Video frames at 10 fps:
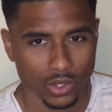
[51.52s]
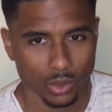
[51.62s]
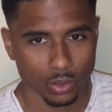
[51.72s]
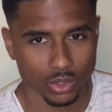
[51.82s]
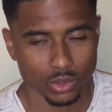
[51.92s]

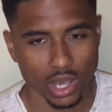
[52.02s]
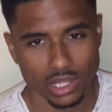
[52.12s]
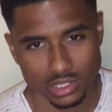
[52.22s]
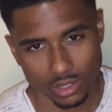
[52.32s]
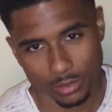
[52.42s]
when you
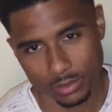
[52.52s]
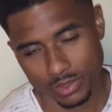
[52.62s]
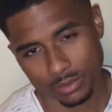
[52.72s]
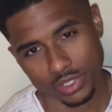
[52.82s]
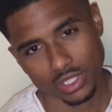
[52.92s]
guys come up
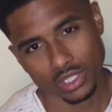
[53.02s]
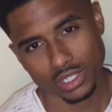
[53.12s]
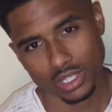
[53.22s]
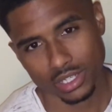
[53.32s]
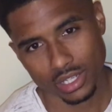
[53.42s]
to me
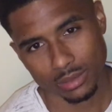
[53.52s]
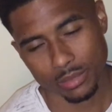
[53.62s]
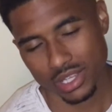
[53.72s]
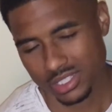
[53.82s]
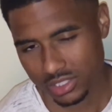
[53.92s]
and
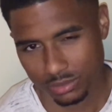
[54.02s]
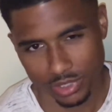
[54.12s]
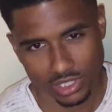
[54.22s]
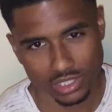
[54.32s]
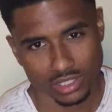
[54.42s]
message
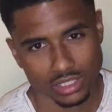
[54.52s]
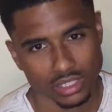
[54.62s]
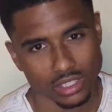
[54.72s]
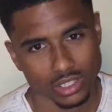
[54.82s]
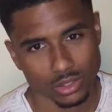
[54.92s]
me, and
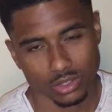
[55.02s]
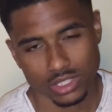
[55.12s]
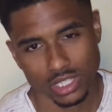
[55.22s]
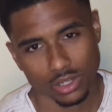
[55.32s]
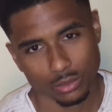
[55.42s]
you
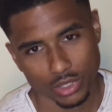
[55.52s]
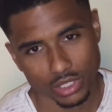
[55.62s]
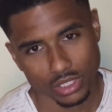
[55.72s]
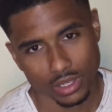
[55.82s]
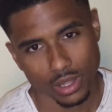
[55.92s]
tell
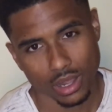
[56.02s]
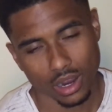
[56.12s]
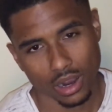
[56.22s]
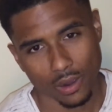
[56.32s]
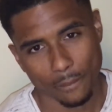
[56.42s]
me
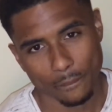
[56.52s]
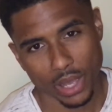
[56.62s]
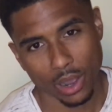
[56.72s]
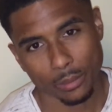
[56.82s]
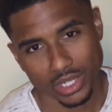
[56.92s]

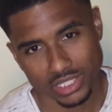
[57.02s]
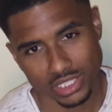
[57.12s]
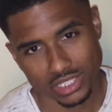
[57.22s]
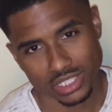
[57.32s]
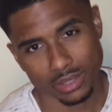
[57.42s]
how much
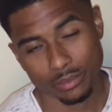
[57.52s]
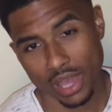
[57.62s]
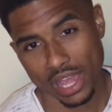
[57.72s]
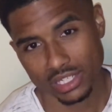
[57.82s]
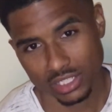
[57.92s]
it's
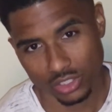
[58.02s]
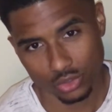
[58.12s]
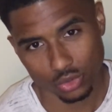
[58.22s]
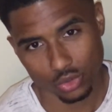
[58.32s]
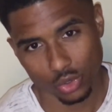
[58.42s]
impacted
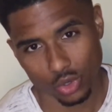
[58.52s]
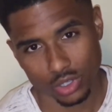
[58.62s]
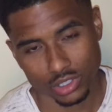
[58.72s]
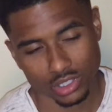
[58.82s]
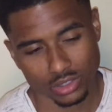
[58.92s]
you,
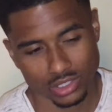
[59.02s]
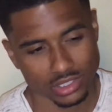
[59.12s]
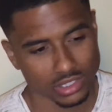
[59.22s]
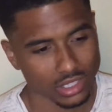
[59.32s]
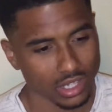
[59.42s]
or
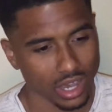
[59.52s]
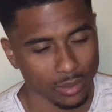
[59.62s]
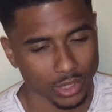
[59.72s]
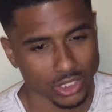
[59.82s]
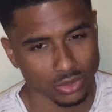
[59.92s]
just how
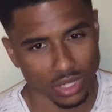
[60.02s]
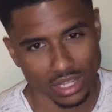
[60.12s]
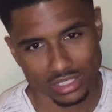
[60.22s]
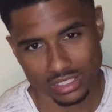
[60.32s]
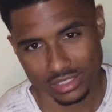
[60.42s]
much you
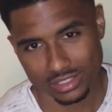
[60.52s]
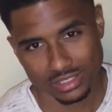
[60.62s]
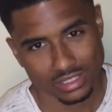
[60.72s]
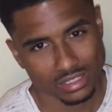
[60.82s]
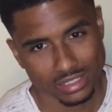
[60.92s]
like to
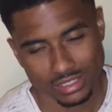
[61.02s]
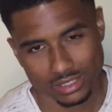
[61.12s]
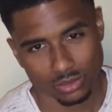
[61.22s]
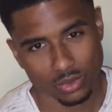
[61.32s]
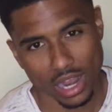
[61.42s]

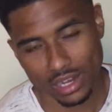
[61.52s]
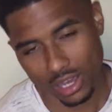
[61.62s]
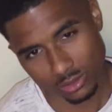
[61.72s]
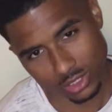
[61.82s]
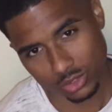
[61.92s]
ride
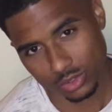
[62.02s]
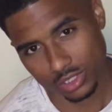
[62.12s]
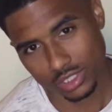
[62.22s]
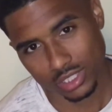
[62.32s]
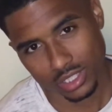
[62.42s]
out to
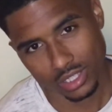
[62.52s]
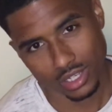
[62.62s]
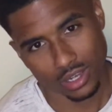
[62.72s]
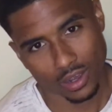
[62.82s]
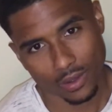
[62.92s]
it.
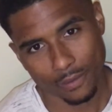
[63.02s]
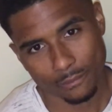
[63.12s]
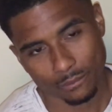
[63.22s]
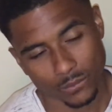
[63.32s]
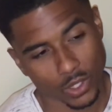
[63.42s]

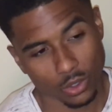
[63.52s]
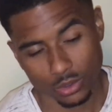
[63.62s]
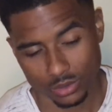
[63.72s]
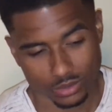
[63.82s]
Yo,